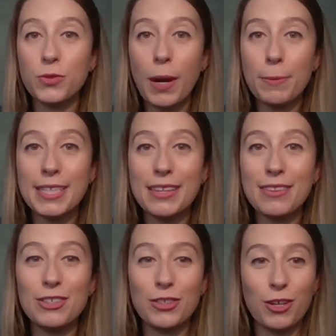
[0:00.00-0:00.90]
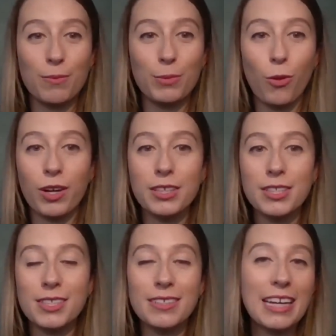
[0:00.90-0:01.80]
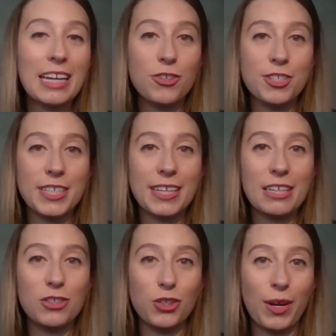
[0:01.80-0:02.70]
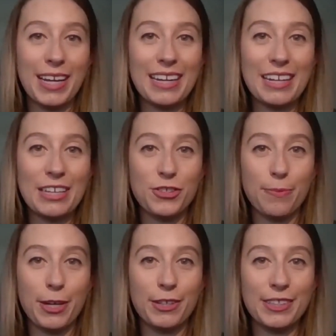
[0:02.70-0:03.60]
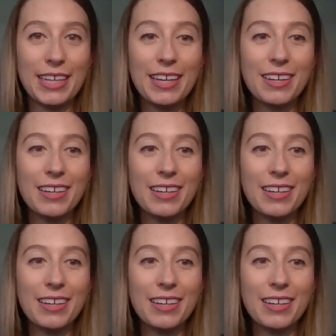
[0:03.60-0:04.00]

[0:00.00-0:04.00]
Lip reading: to represent the Durham Lords, interested in joining an intramural league,